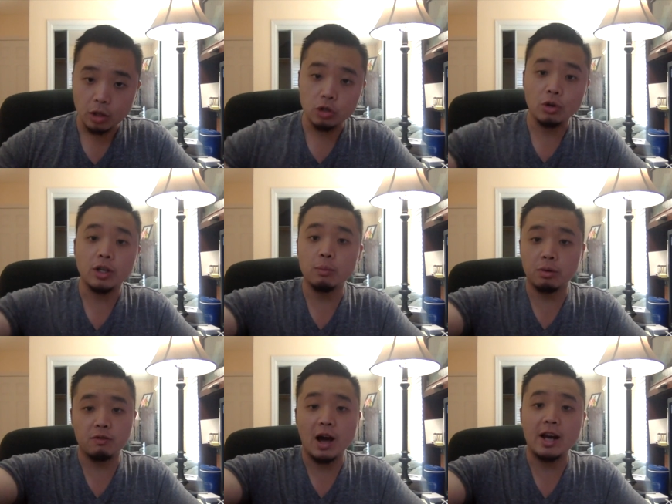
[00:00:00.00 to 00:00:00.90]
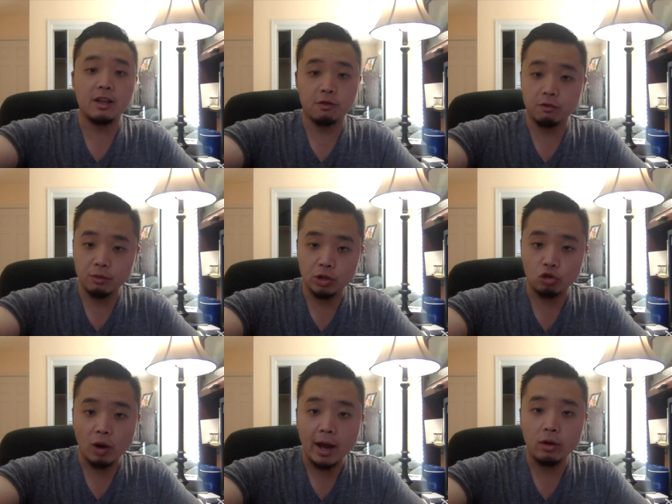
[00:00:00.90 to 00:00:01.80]
you're providing a free
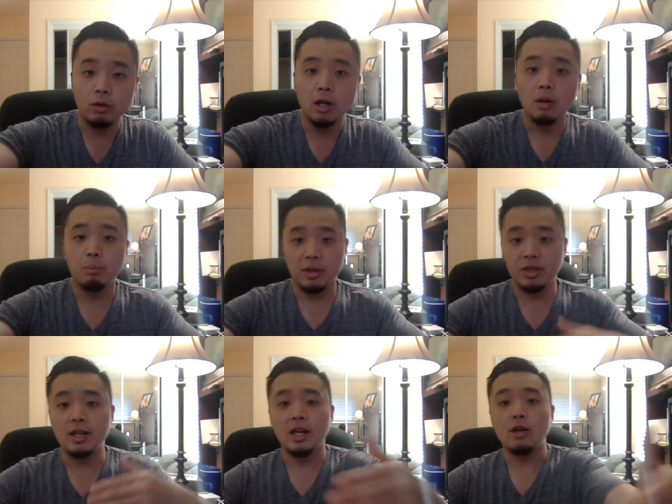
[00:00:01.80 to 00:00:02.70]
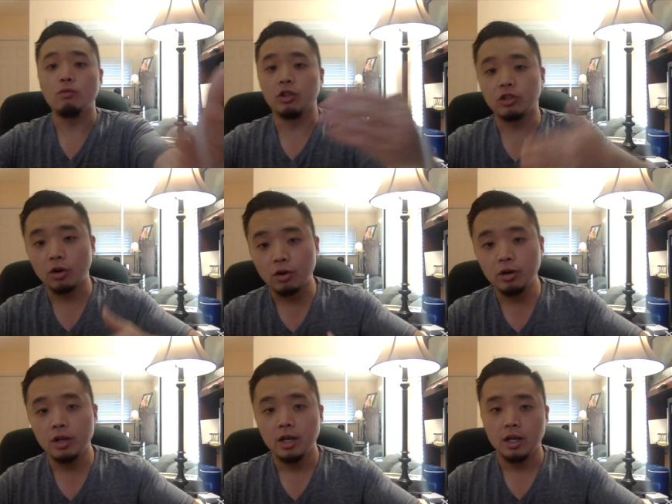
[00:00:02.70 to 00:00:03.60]
trial, but then in
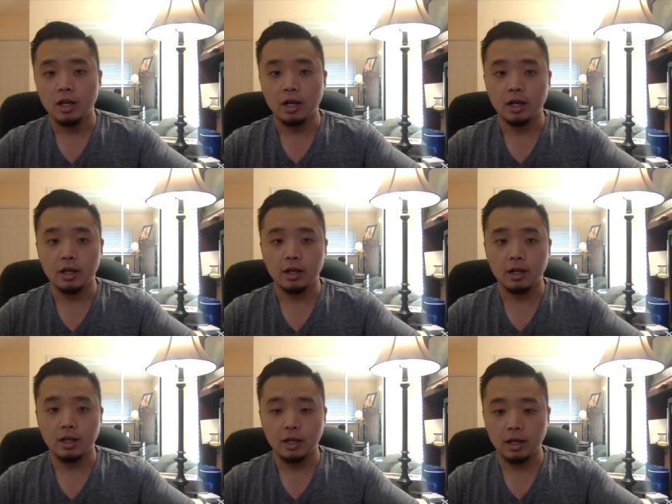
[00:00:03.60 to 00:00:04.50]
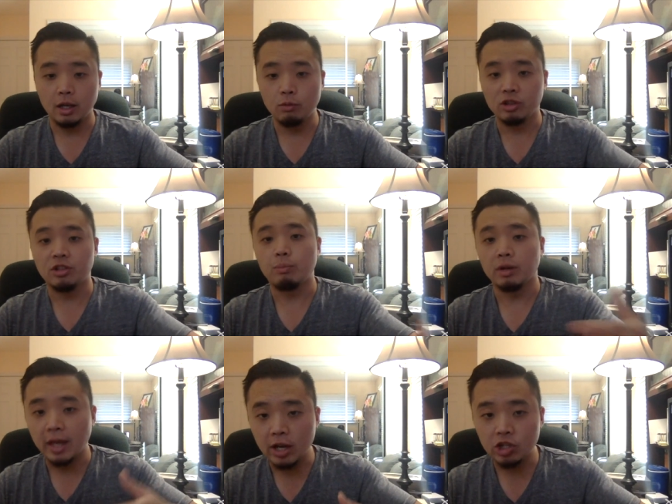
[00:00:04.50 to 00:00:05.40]
return, in
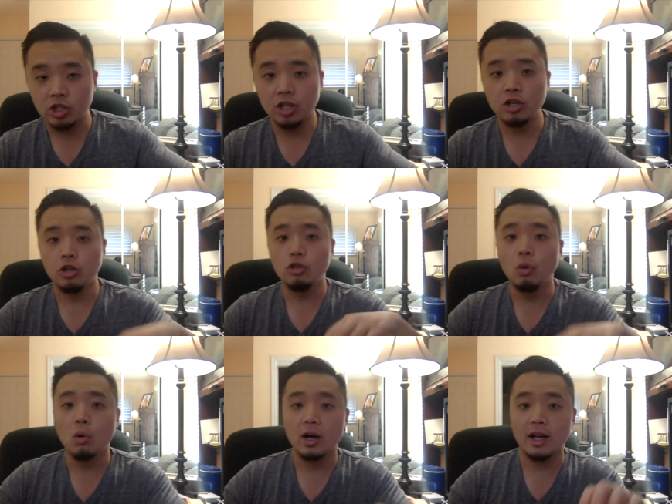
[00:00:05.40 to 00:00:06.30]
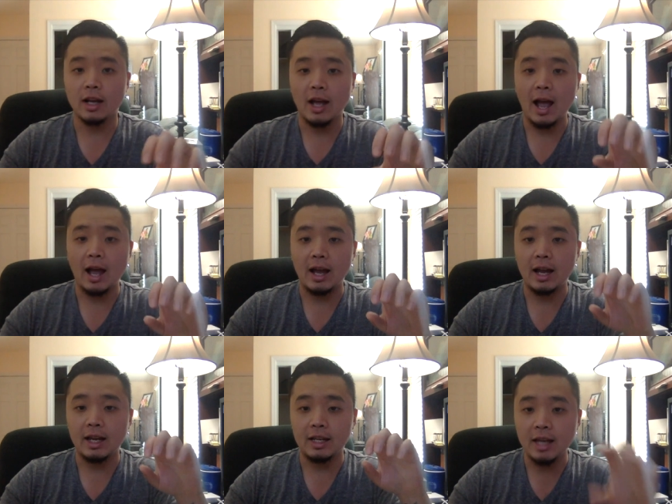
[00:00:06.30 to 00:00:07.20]
reciprocation, you're
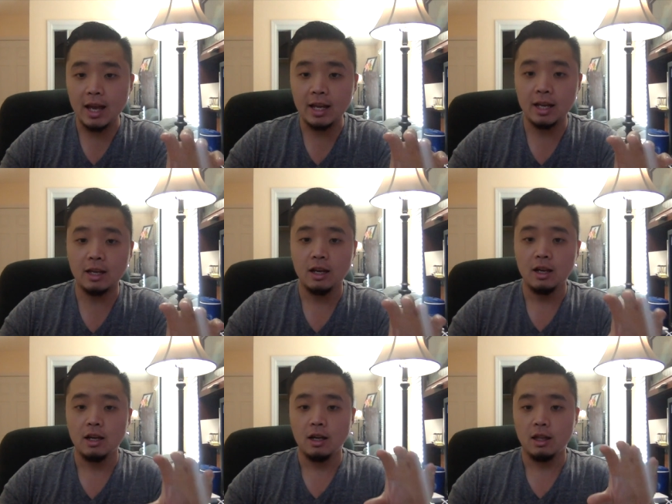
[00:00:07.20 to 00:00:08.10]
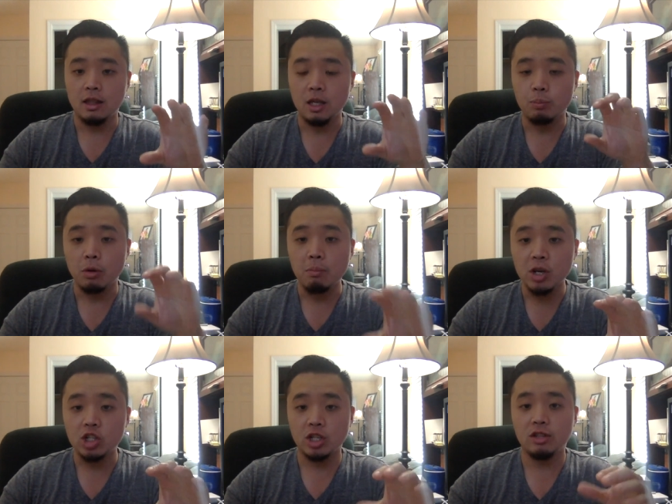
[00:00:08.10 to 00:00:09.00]
getting the
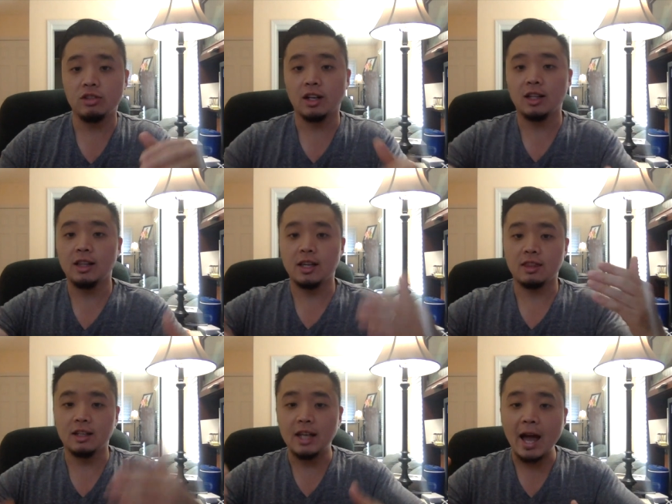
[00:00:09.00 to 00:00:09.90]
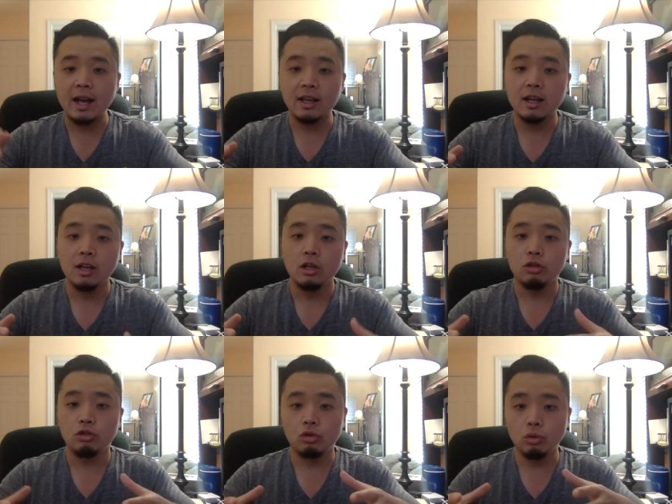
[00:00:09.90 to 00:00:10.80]
permission to collect the data
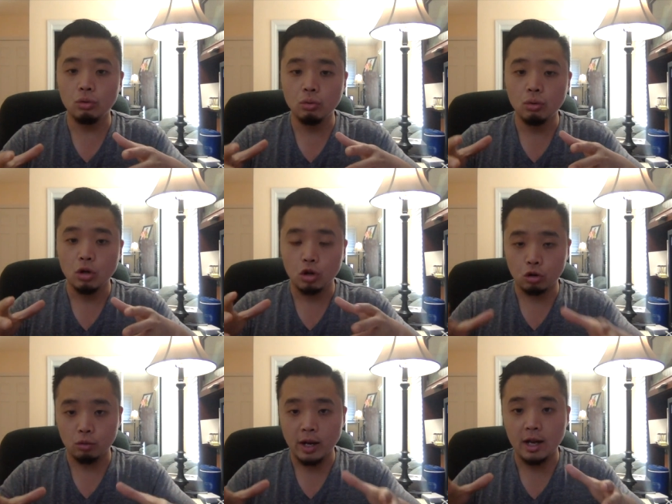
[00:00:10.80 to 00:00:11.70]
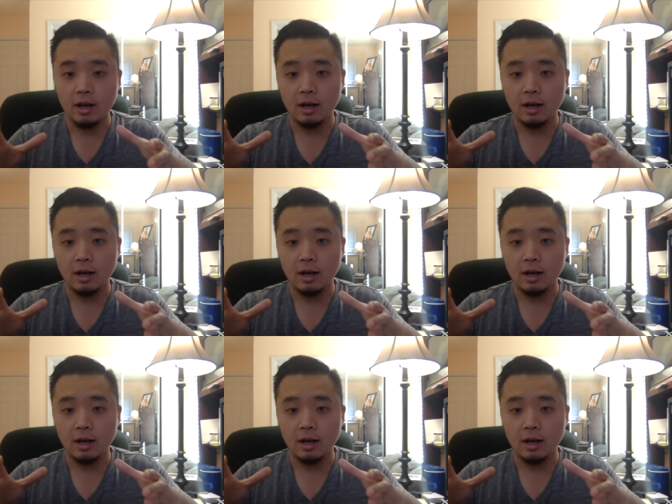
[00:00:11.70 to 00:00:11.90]
to create